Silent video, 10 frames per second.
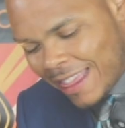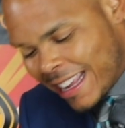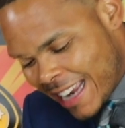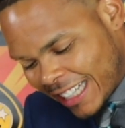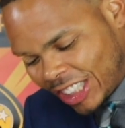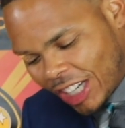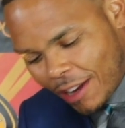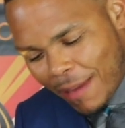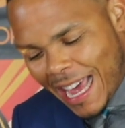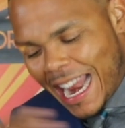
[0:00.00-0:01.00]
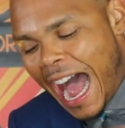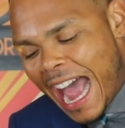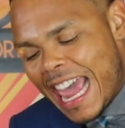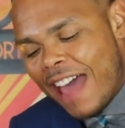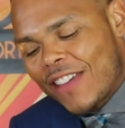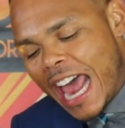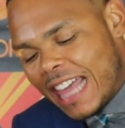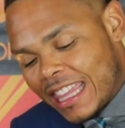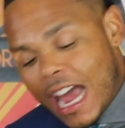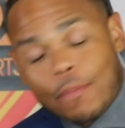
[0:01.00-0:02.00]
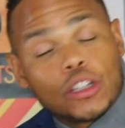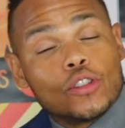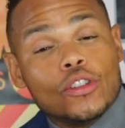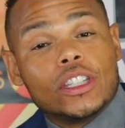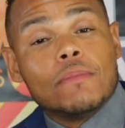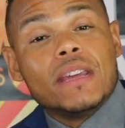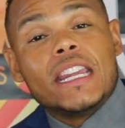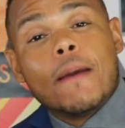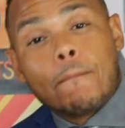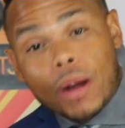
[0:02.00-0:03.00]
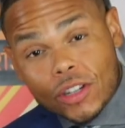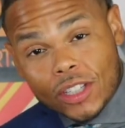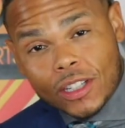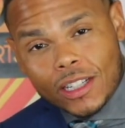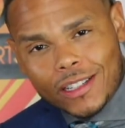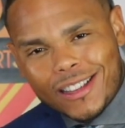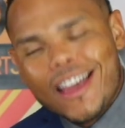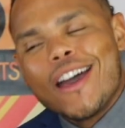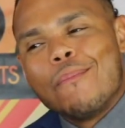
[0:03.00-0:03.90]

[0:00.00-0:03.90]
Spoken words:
And the next young man, I haven't had the opportunity to meet him personally,